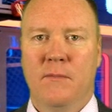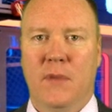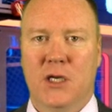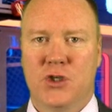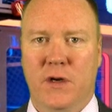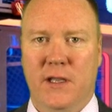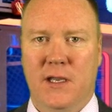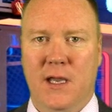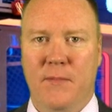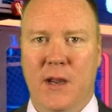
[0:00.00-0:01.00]
Make sure that
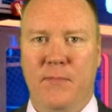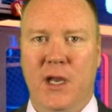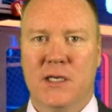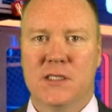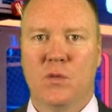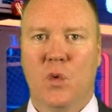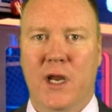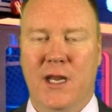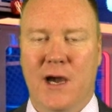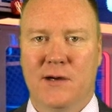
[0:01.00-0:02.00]
you get my picks
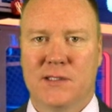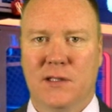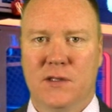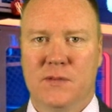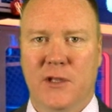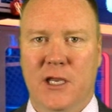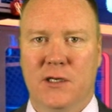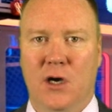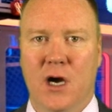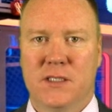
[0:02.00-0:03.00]
right now exclusively
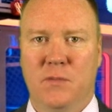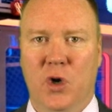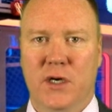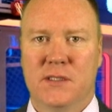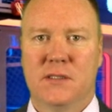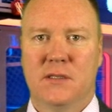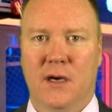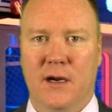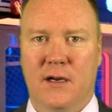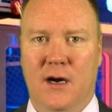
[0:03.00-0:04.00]
at
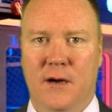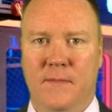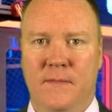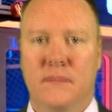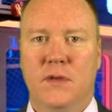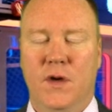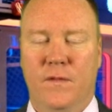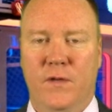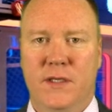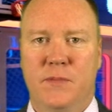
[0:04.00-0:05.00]
DocSports.com. Your
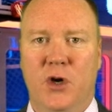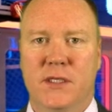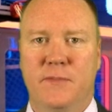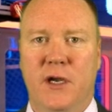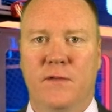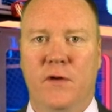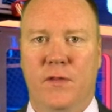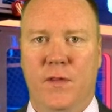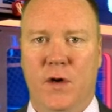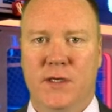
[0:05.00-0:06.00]
free sports pick
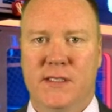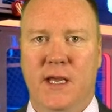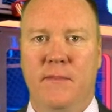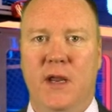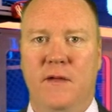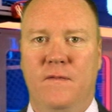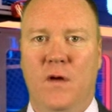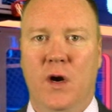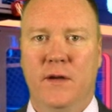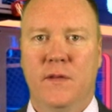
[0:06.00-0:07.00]
for Thursday, May
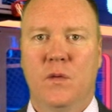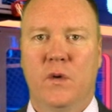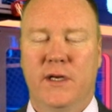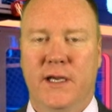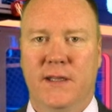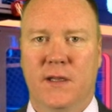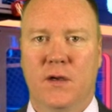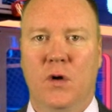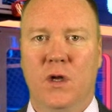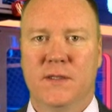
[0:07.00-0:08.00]
4th, we're taking the
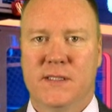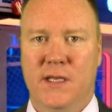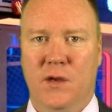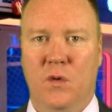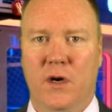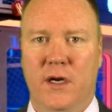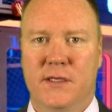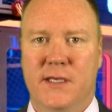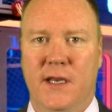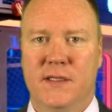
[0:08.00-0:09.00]
Golden State
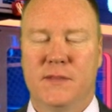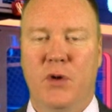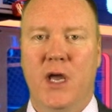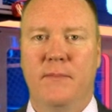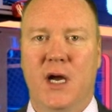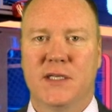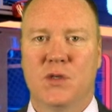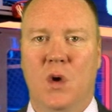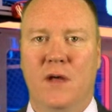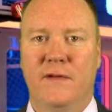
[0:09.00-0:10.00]
Warriors against spread minus
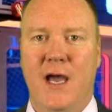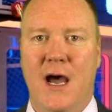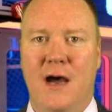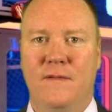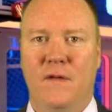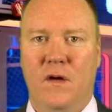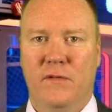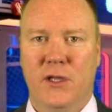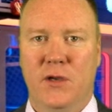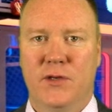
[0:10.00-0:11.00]
12.5
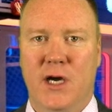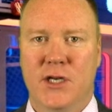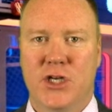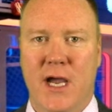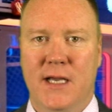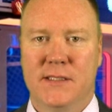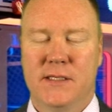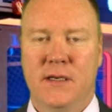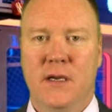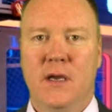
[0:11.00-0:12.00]
over the Utah Jazz.